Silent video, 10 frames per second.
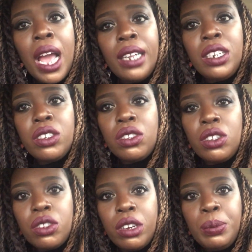and there's a
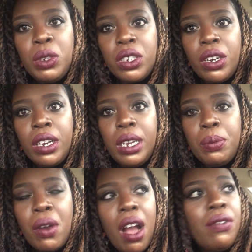scripture in
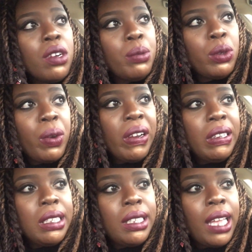Proverbs where
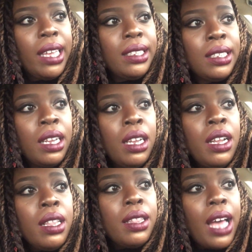it says
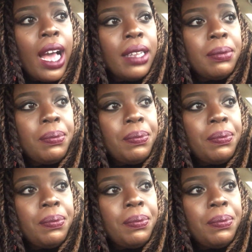that